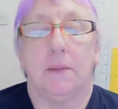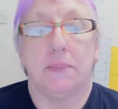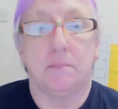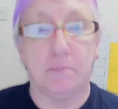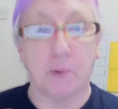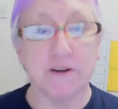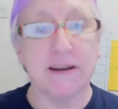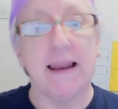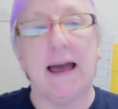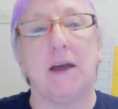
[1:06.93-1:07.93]
The
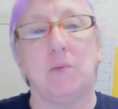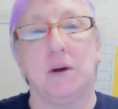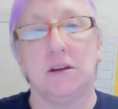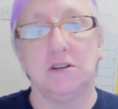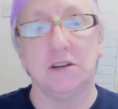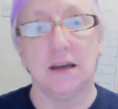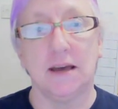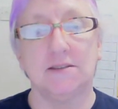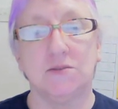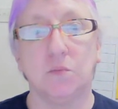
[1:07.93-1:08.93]
body language
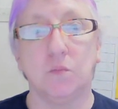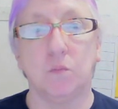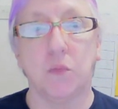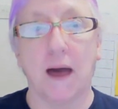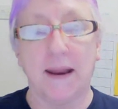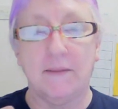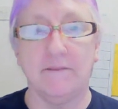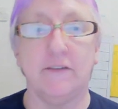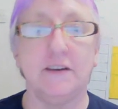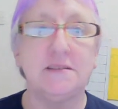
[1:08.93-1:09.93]
is that
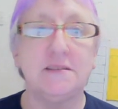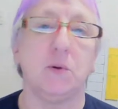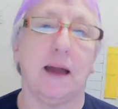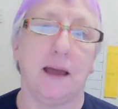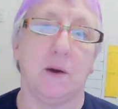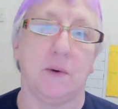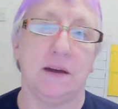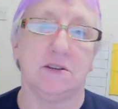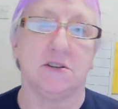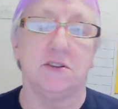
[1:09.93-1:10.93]
invisible
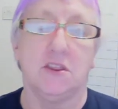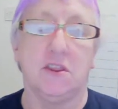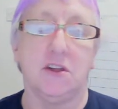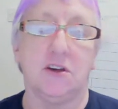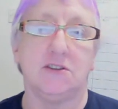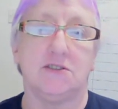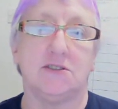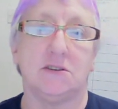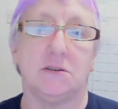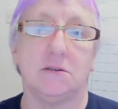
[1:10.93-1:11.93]
language
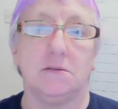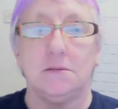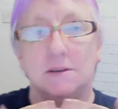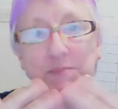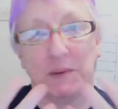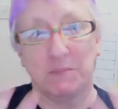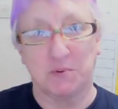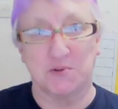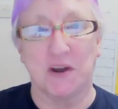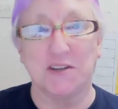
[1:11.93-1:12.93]
that is being
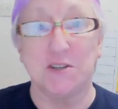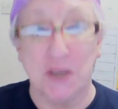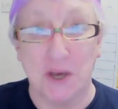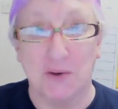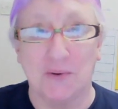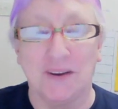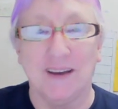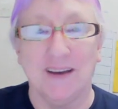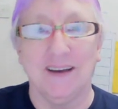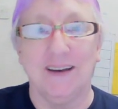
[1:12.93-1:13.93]
portrayed to you
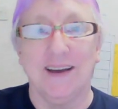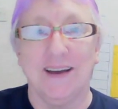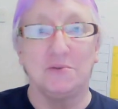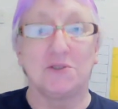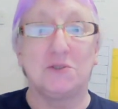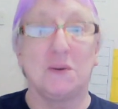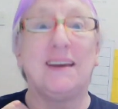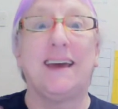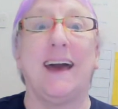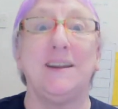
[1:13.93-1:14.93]
in order to
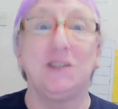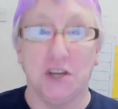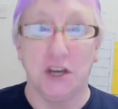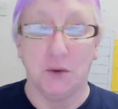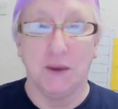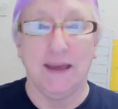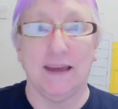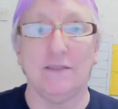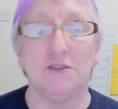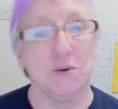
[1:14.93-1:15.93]
engage you. It
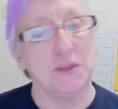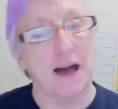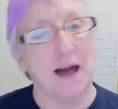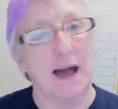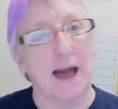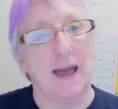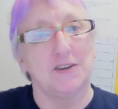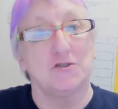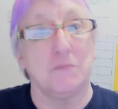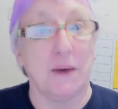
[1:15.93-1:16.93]
gives you that
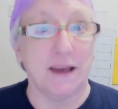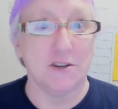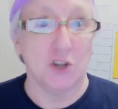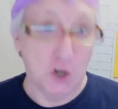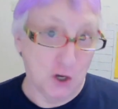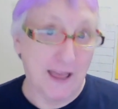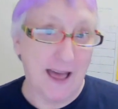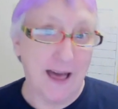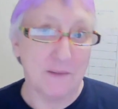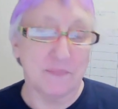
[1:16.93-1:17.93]
extra bit to look
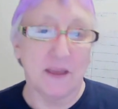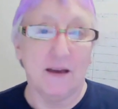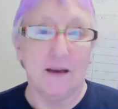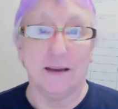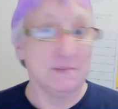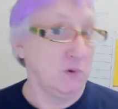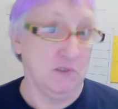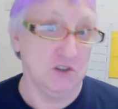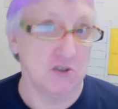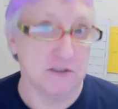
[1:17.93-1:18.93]
at. It's more
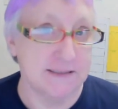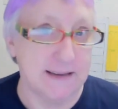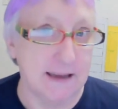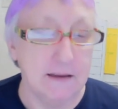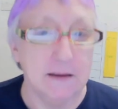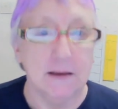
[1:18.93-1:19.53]
interesting.